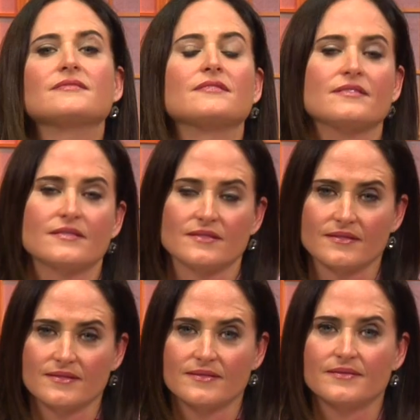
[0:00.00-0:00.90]

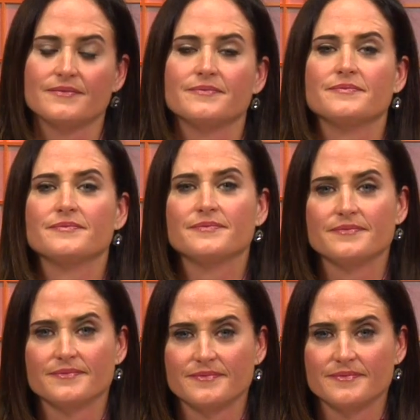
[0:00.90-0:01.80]

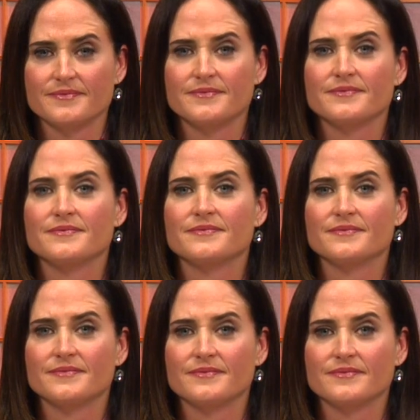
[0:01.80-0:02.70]

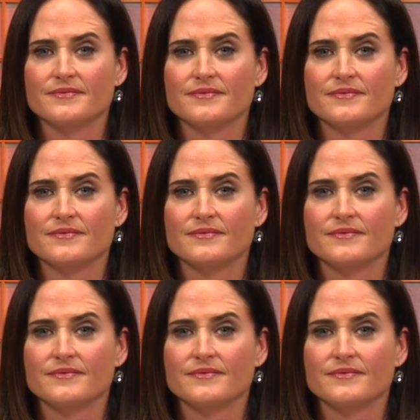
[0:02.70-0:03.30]
(silent)